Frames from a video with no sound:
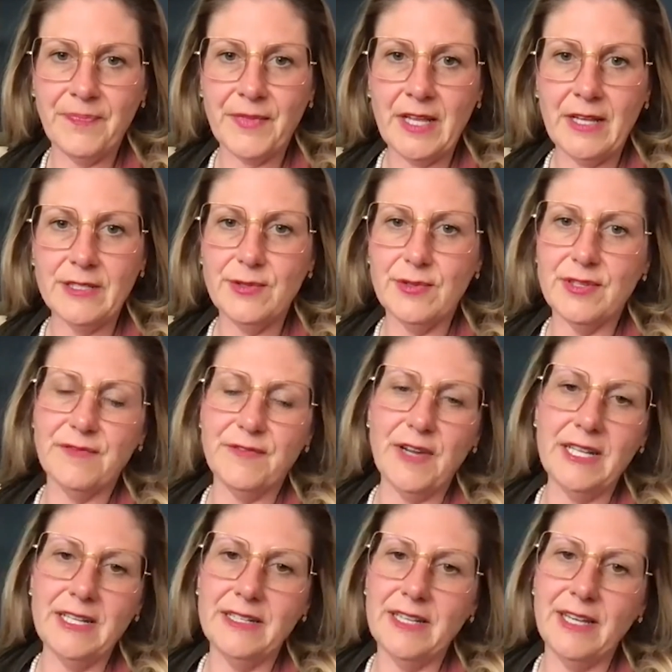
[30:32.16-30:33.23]
So on a
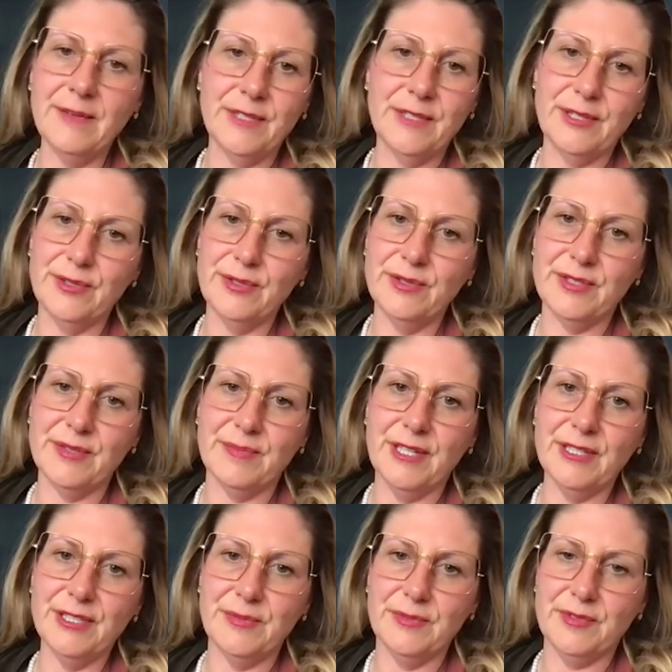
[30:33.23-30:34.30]
Friday night, when you're doing some
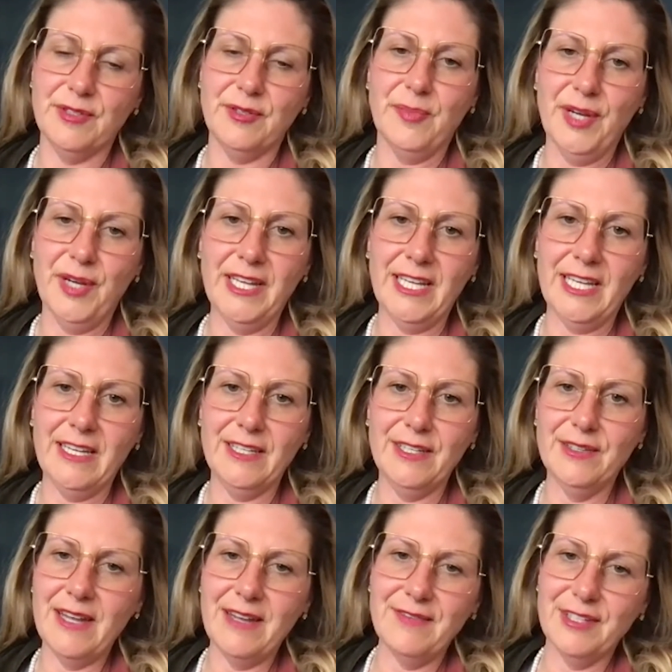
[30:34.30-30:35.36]
mushrooms with your buddy,
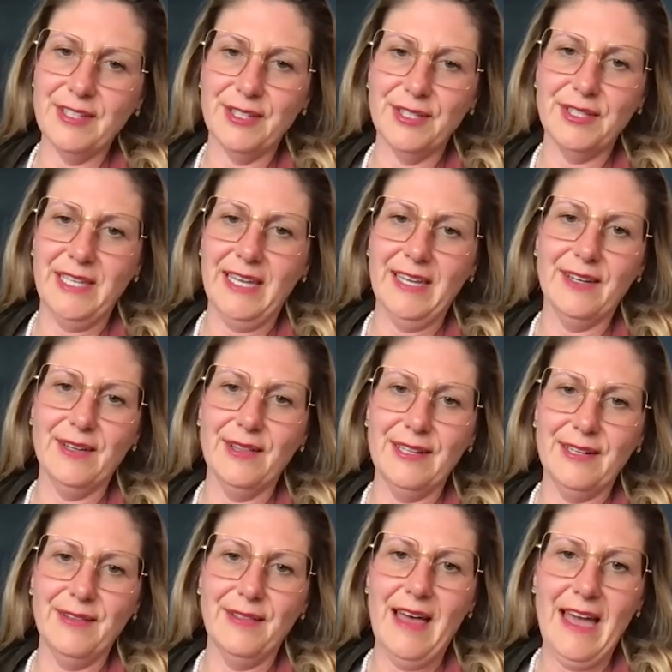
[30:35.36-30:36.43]
you're having a good giggle
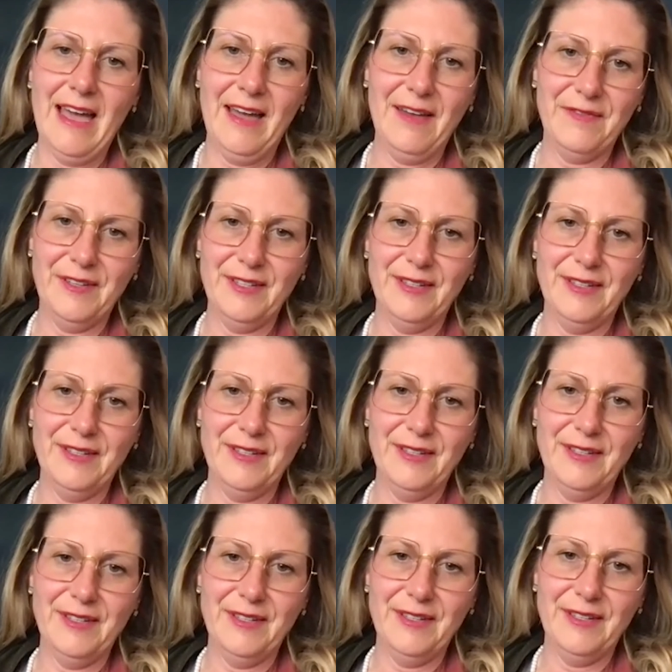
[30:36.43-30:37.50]
and a laugh and,
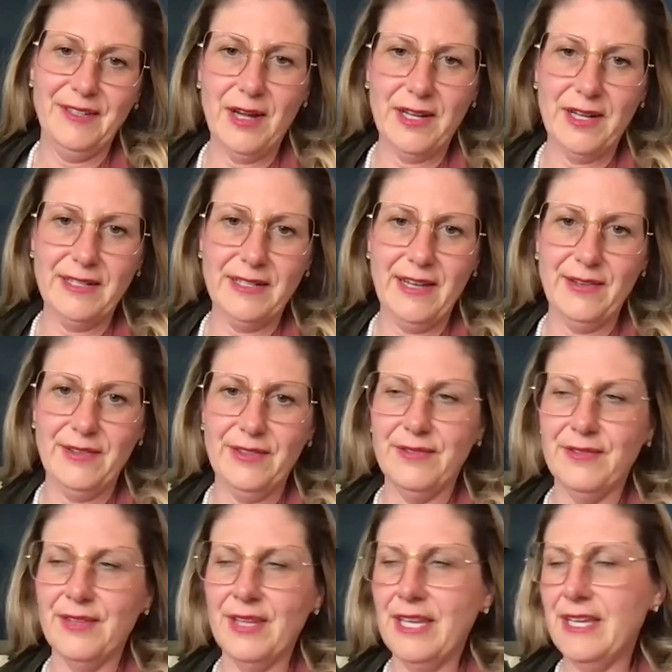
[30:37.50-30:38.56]
walking
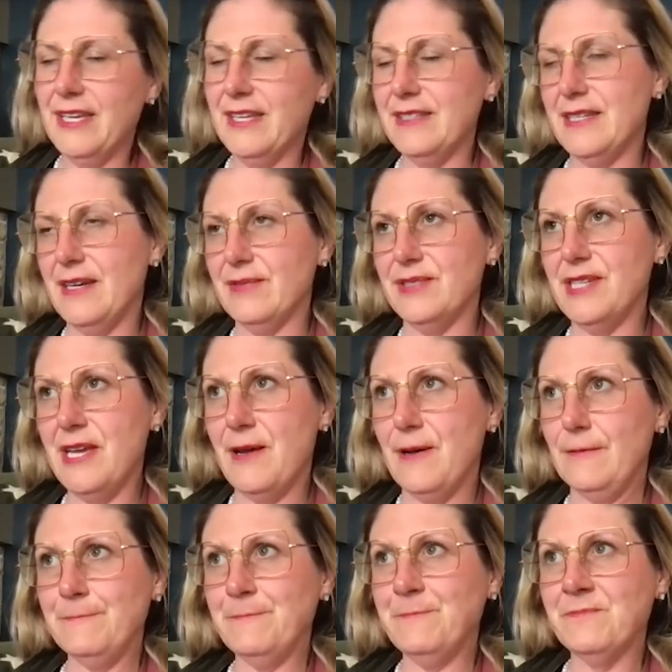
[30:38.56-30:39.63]

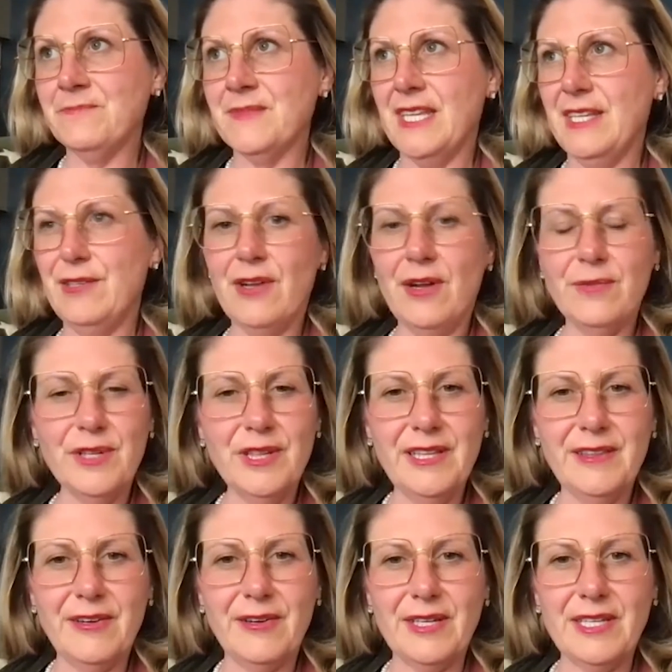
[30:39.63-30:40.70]
downtown. You're not really
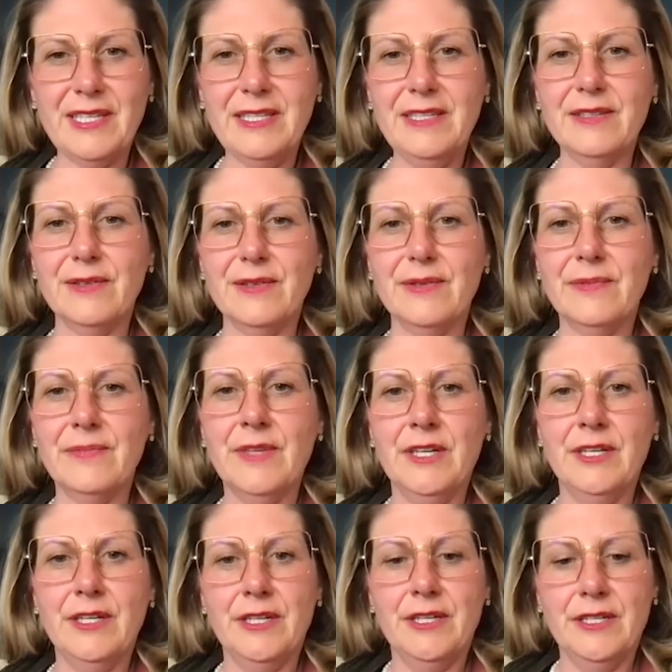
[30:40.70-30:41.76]
there to heal.
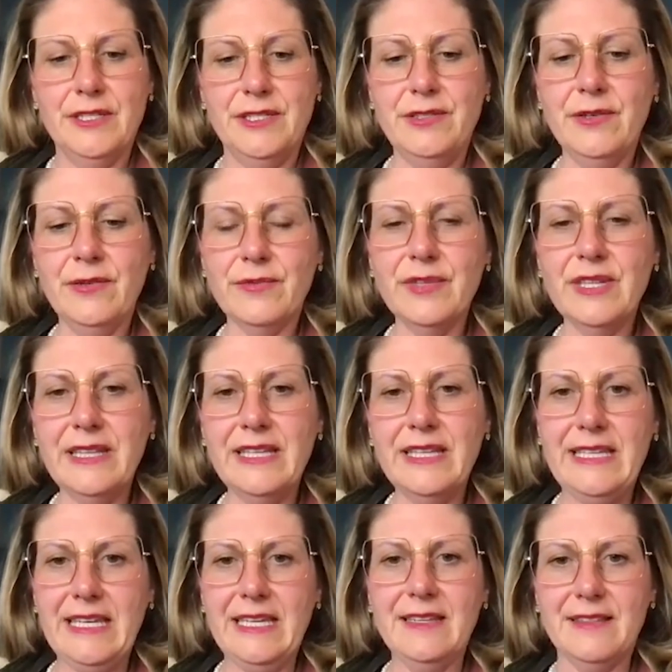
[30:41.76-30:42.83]
So you don't really
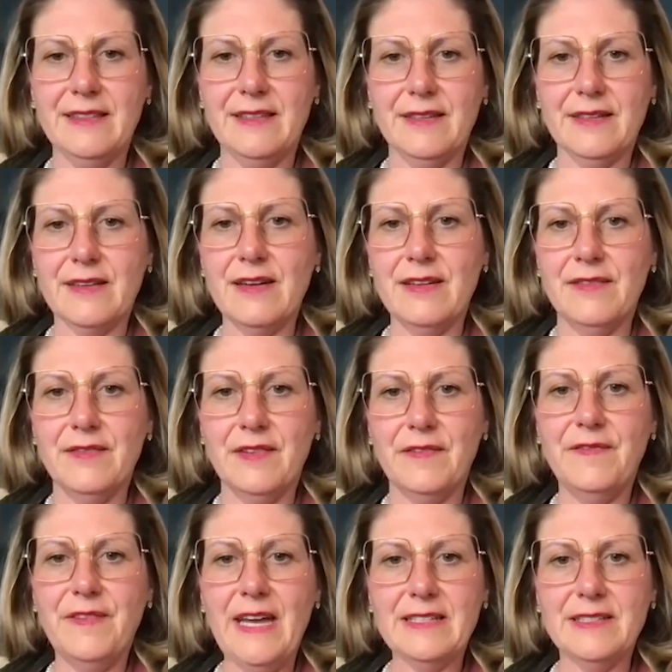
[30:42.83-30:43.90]
get the kind of
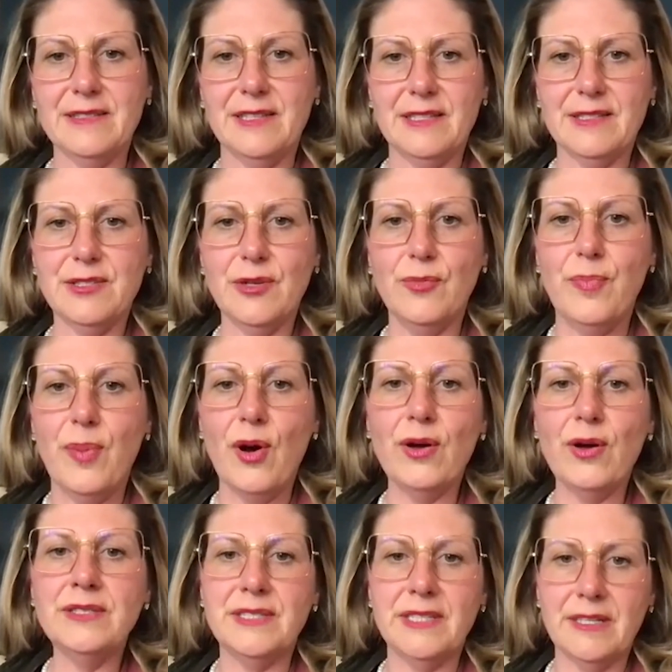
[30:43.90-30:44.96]
effect that's so
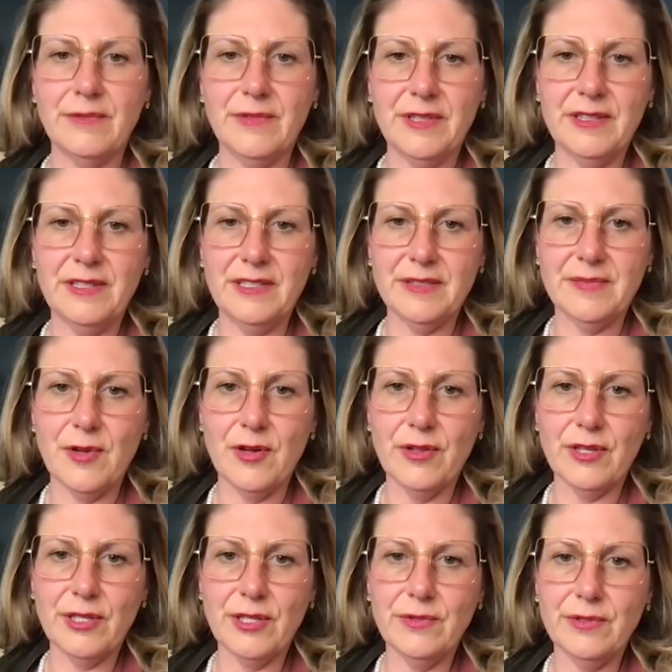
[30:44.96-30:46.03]
bonding with these
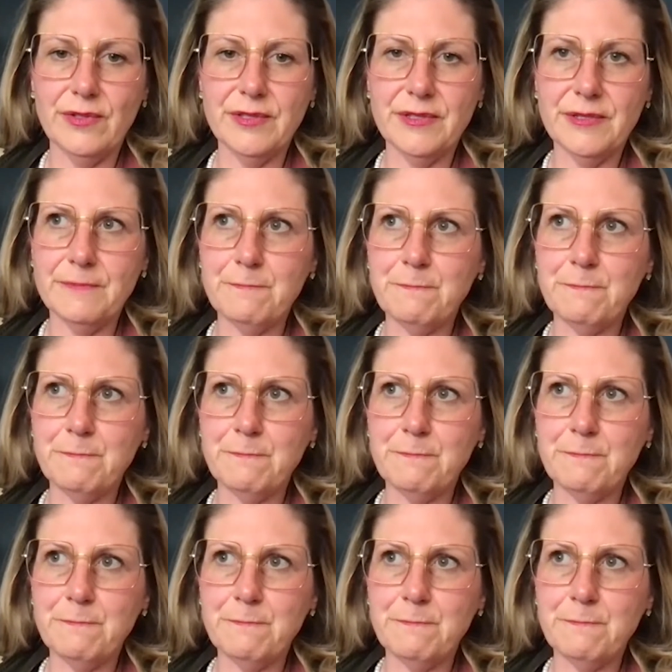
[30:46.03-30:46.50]
molecules.